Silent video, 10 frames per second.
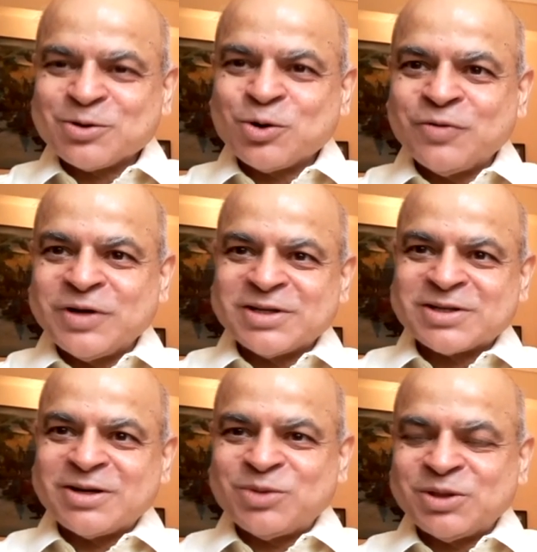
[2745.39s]
COVID is
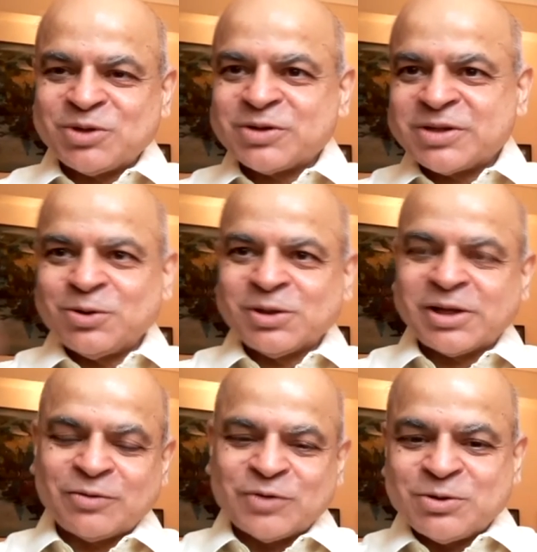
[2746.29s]
terrible because the whole
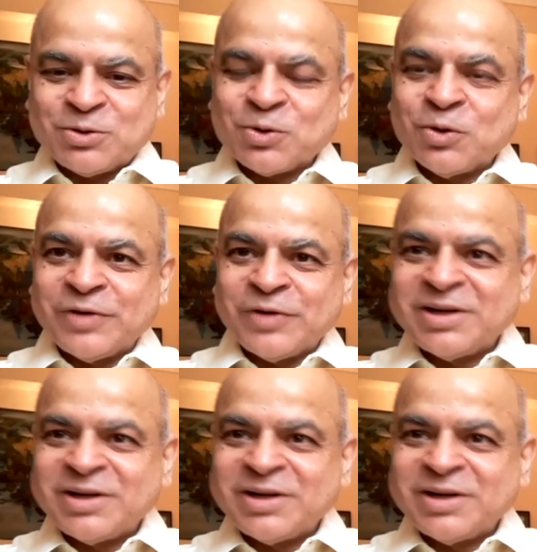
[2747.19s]
thing was due to COVID.